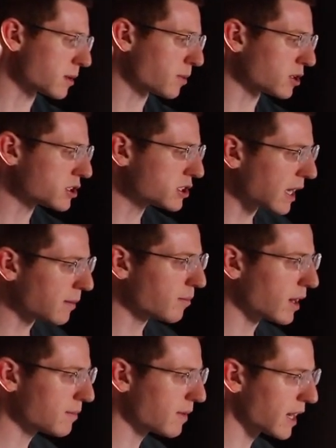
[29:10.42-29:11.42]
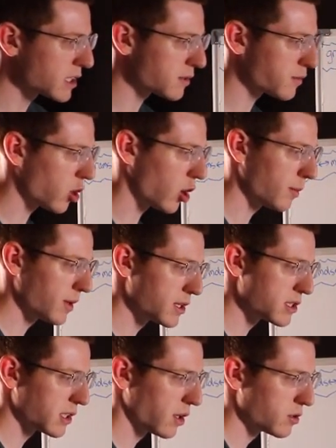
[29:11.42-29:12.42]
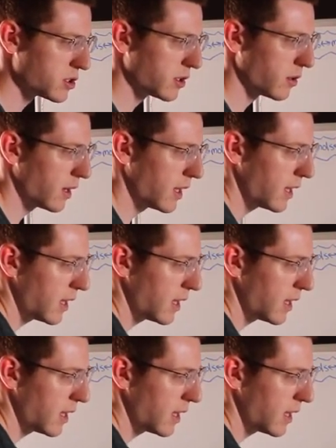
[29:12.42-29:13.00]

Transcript: the percent by mass of carbon in CO2.